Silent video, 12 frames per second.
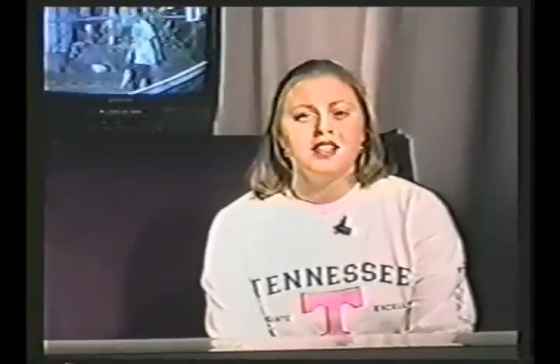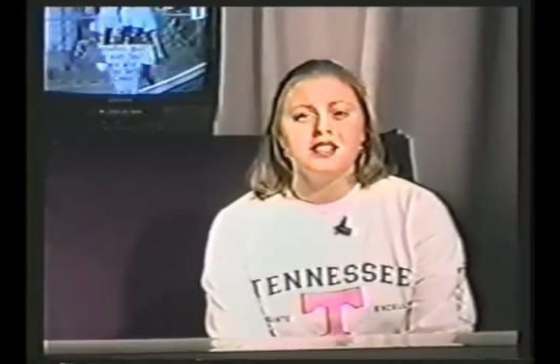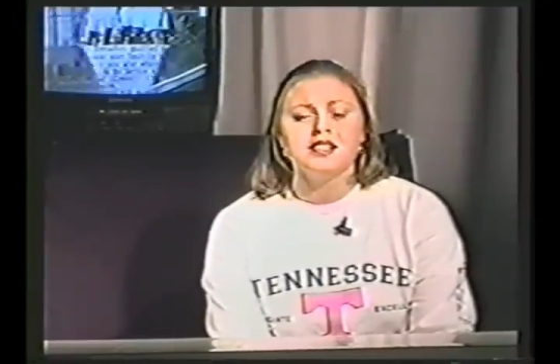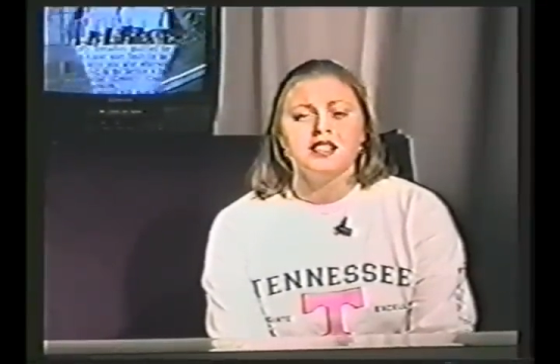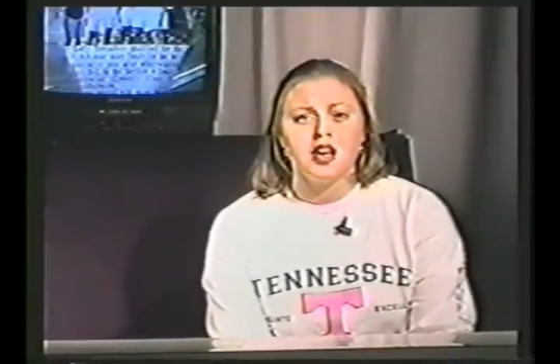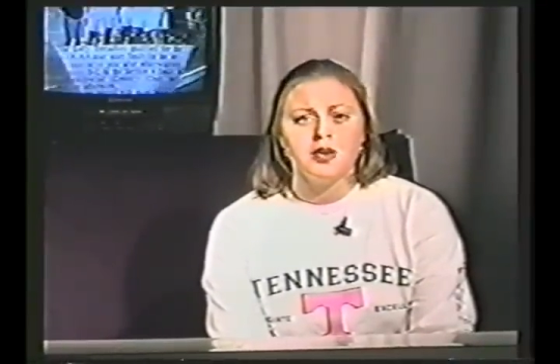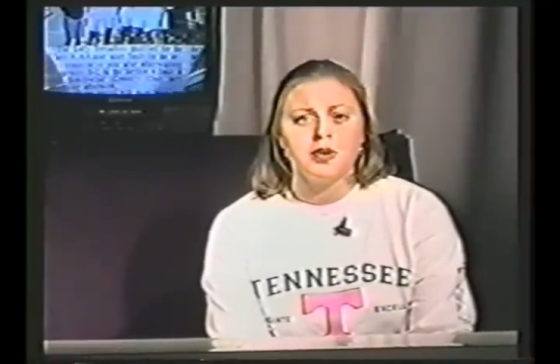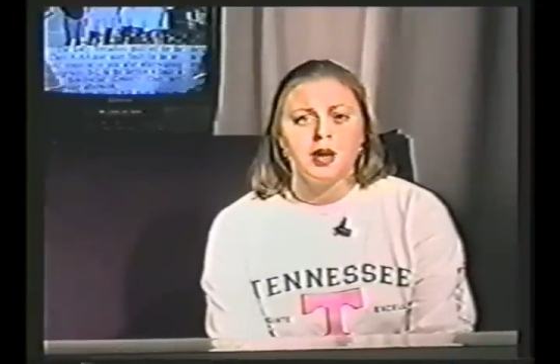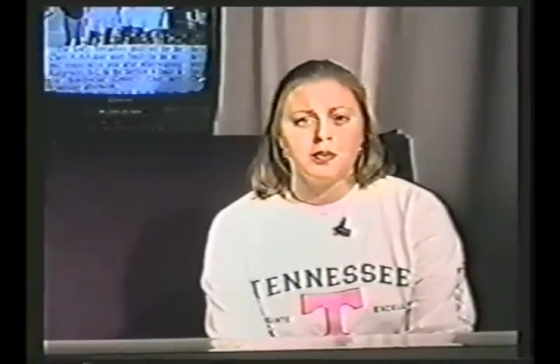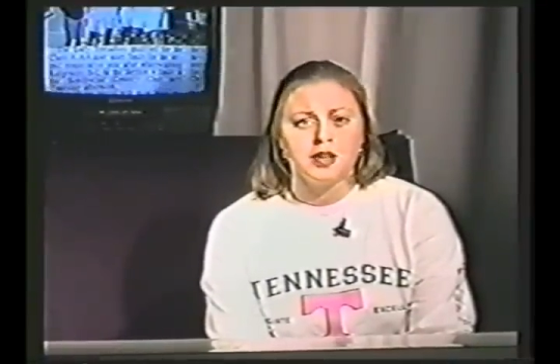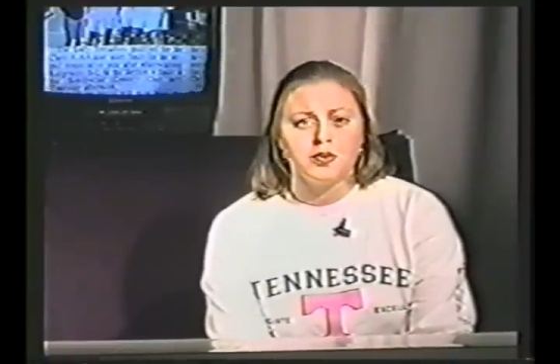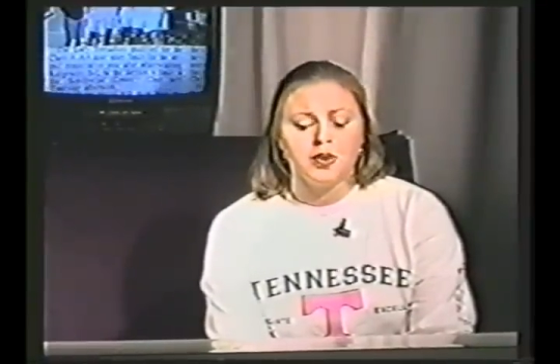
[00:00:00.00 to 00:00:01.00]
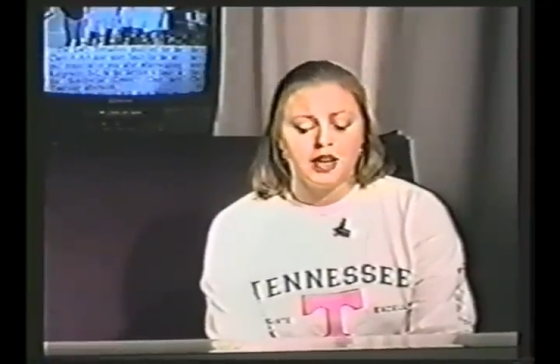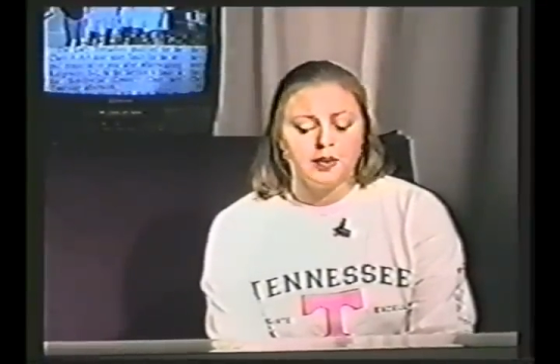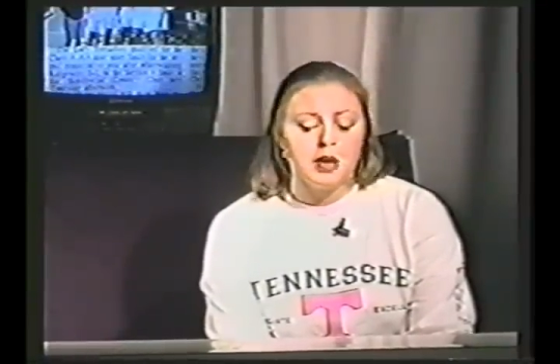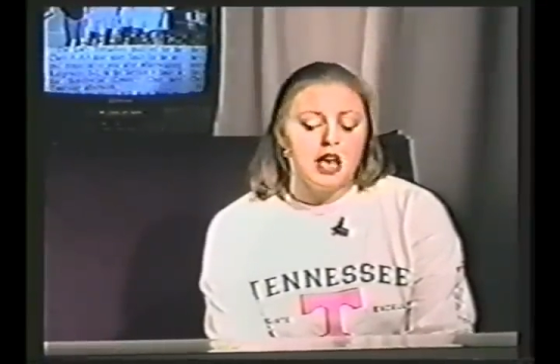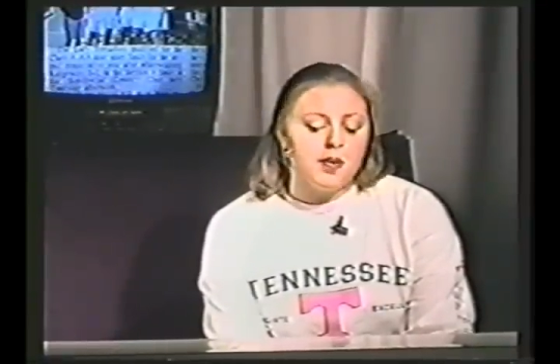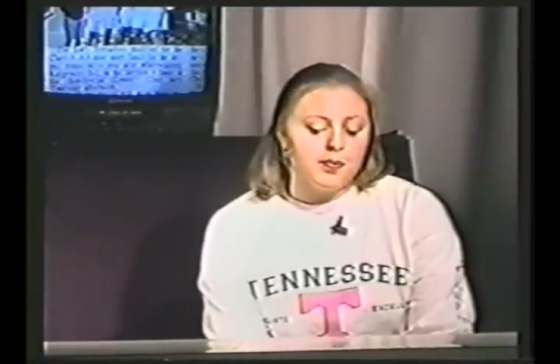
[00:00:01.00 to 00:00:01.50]
This is homecoming
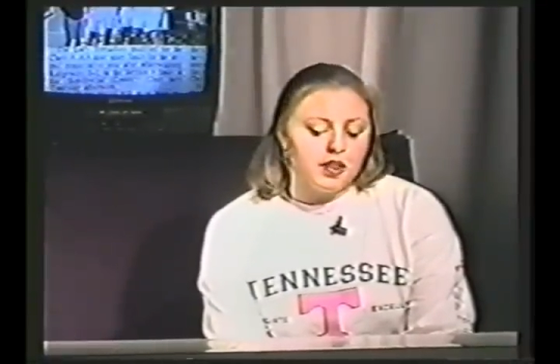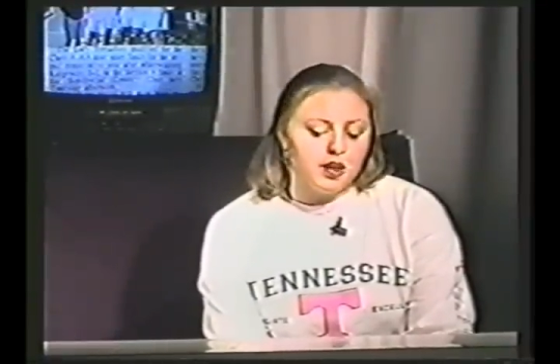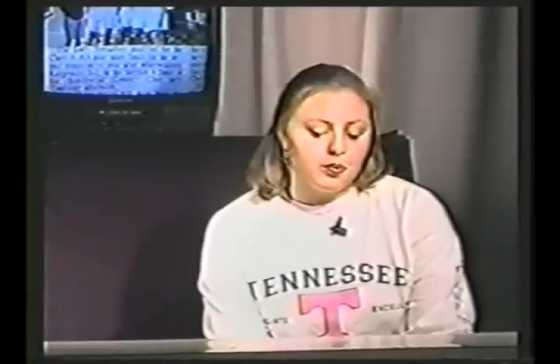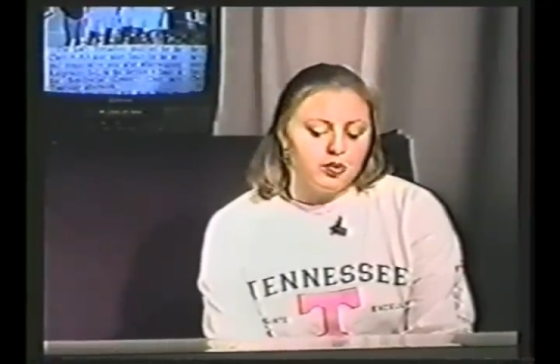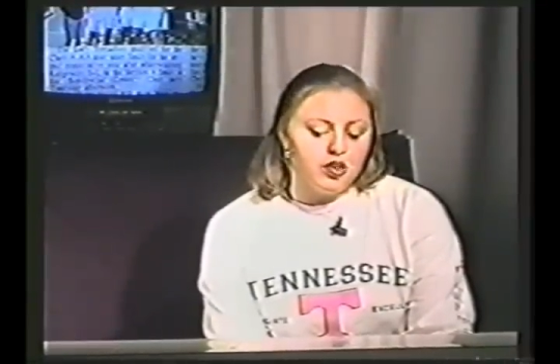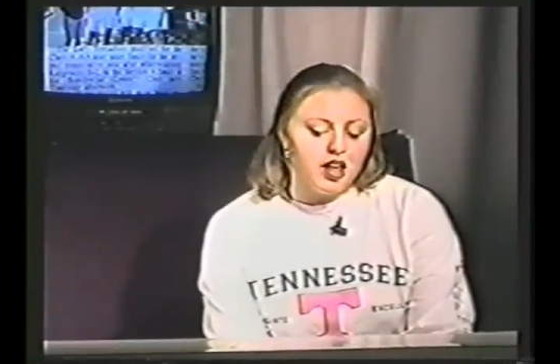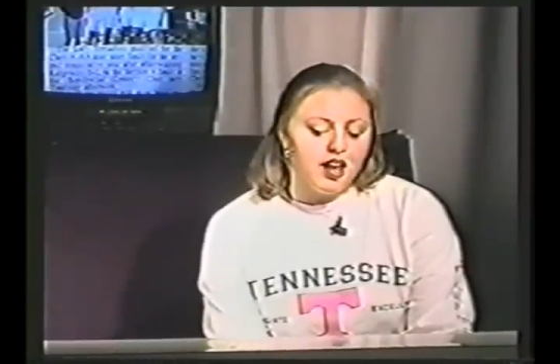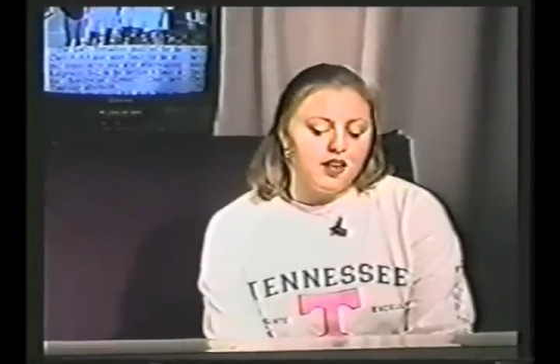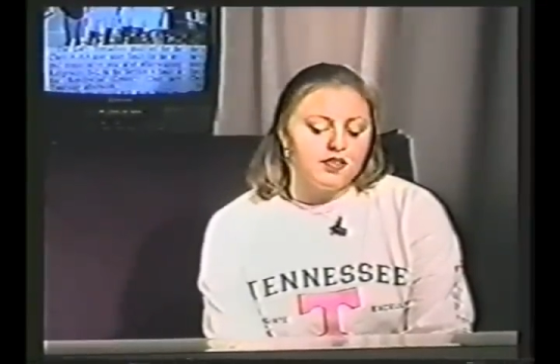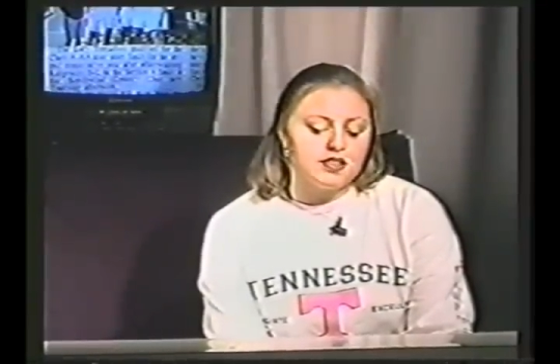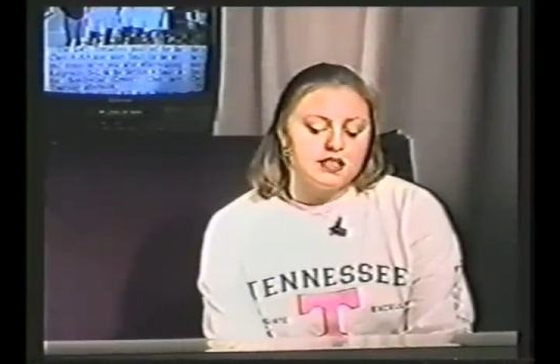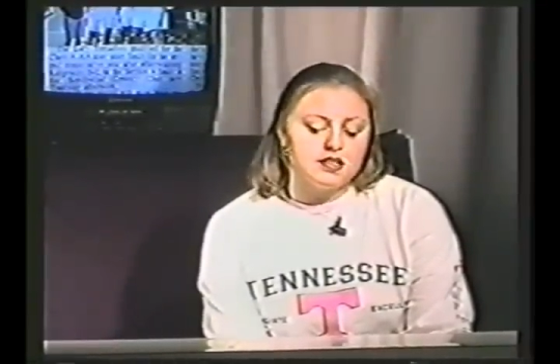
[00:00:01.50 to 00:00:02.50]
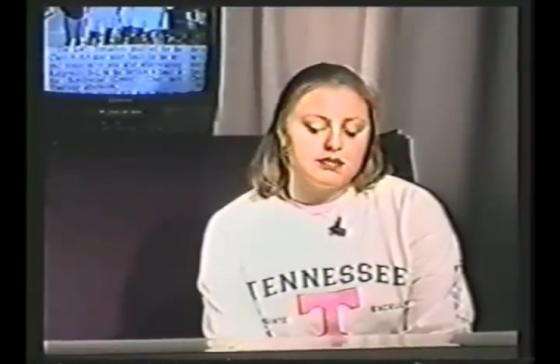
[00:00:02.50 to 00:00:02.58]
week, and we'll have